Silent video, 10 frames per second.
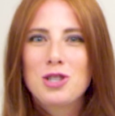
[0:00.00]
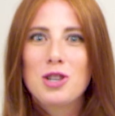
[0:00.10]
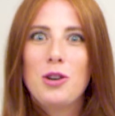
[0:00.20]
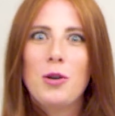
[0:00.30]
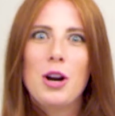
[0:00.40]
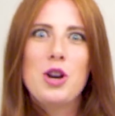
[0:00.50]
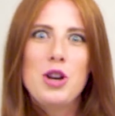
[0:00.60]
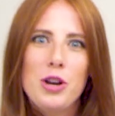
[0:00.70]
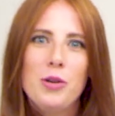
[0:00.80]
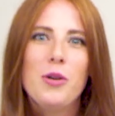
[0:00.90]
to show you our
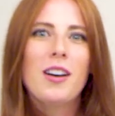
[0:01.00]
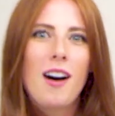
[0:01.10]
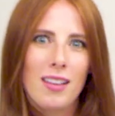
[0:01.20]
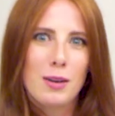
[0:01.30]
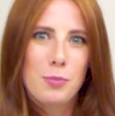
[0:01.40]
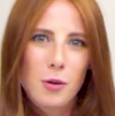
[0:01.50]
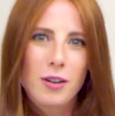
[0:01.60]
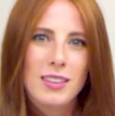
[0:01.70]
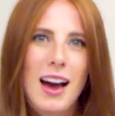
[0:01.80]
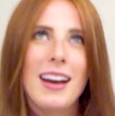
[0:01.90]
new color
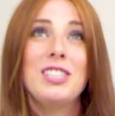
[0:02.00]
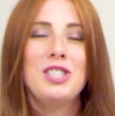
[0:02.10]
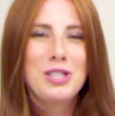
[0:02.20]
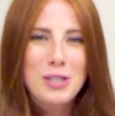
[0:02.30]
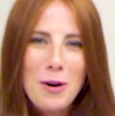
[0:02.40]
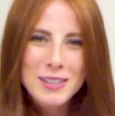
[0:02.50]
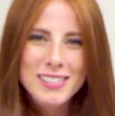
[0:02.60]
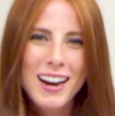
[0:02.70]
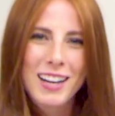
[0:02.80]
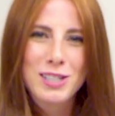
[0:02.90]
pour line. It's so
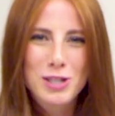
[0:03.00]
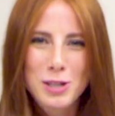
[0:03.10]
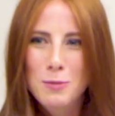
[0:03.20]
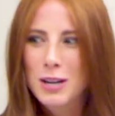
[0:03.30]
exciting, so